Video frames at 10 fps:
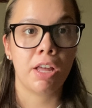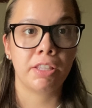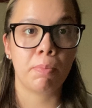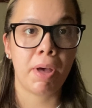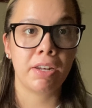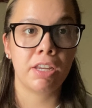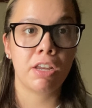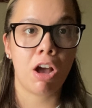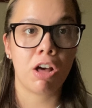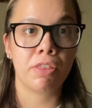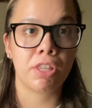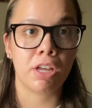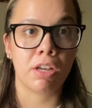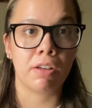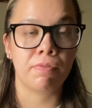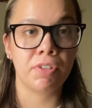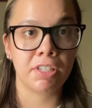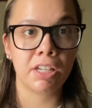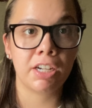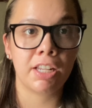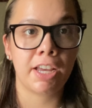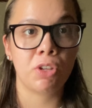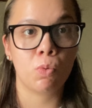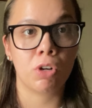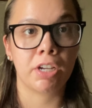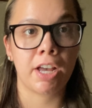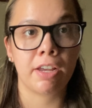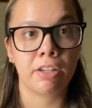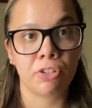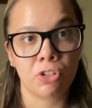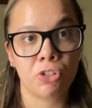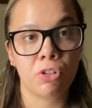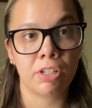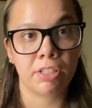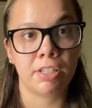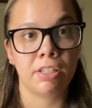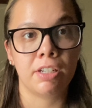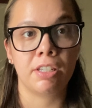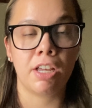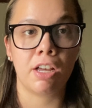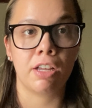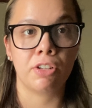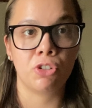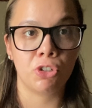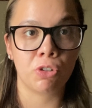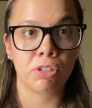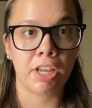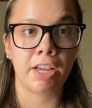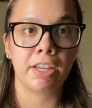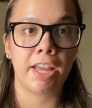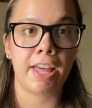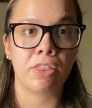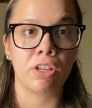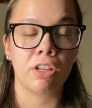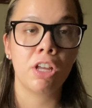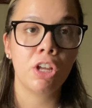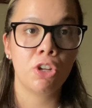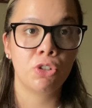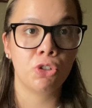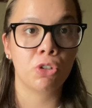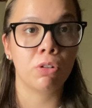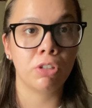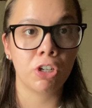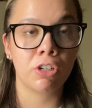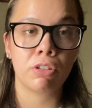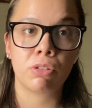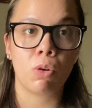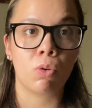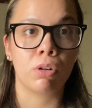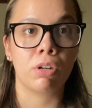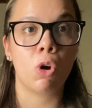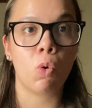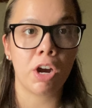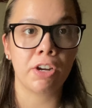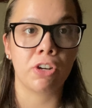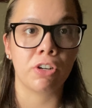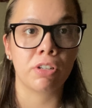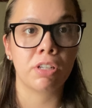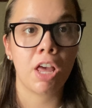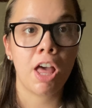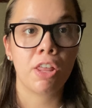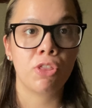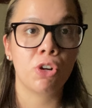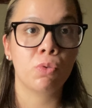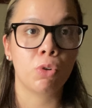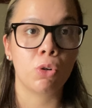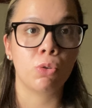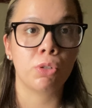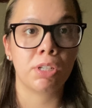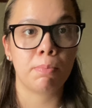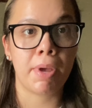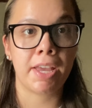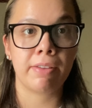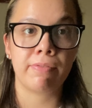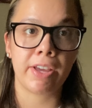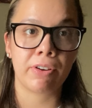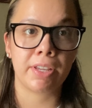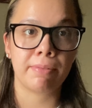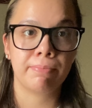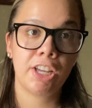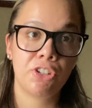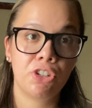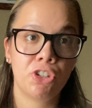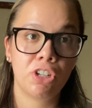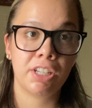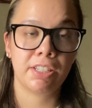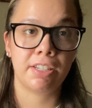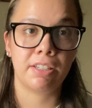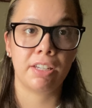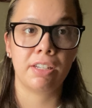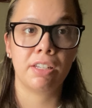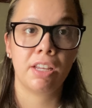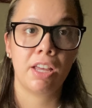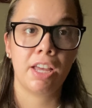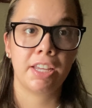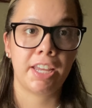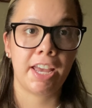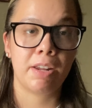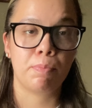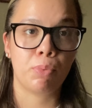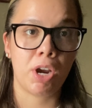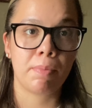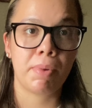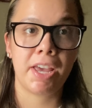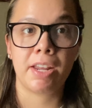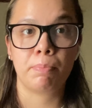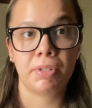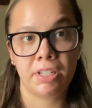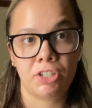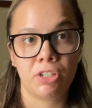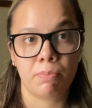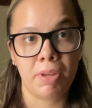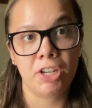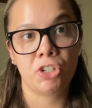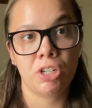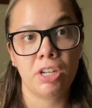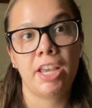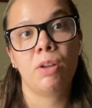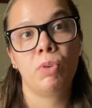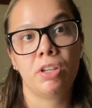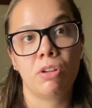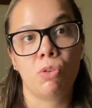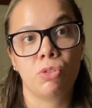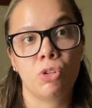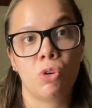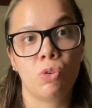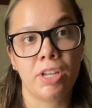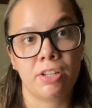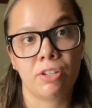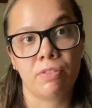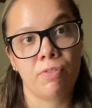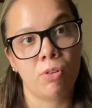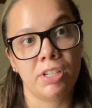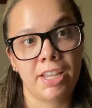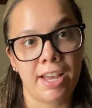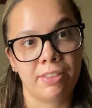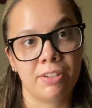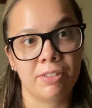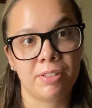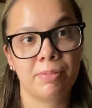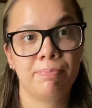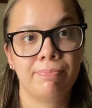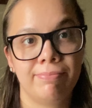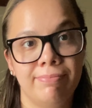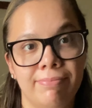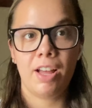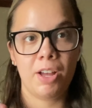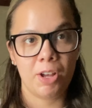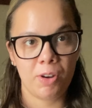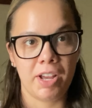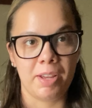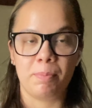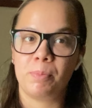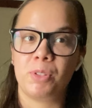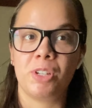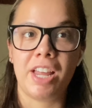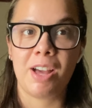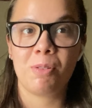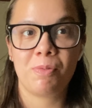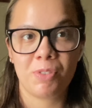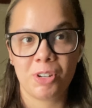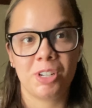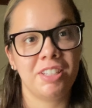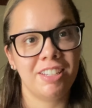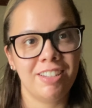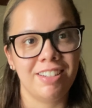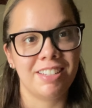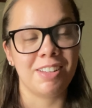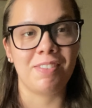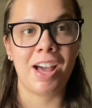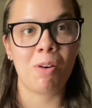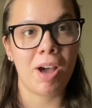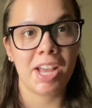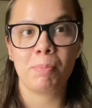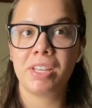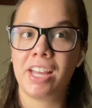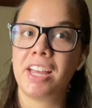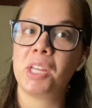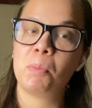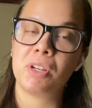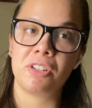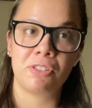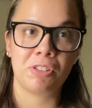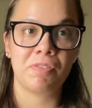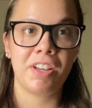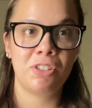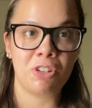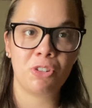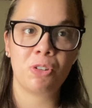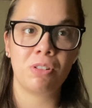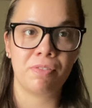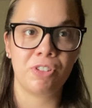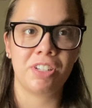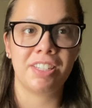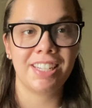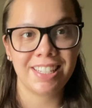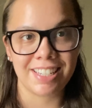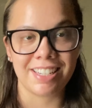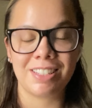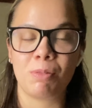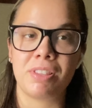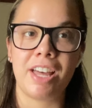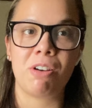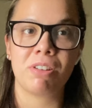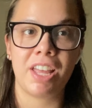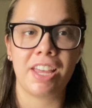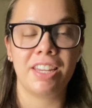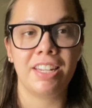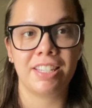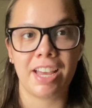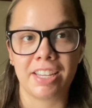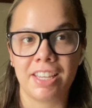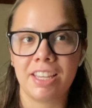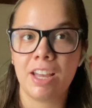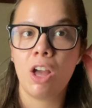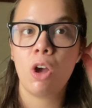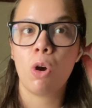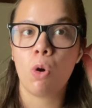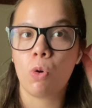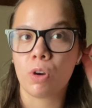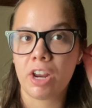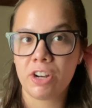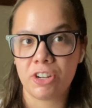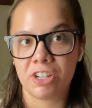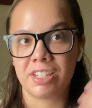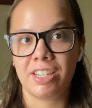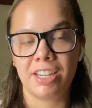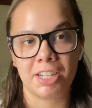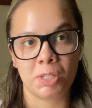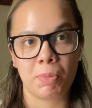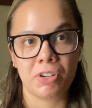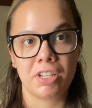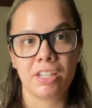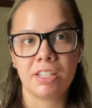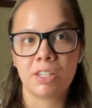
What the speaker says: Depending on the facility that you work at, a surgical assistant, a surgical tech, and the surgical nurse or OR nurse, their roles may vary. A surgical assistant can prep and position the patient, and we can also insert Foley catheters. Okay, so now for the good stuff, how I became a certified surgical first assist without any teching or nursing experience.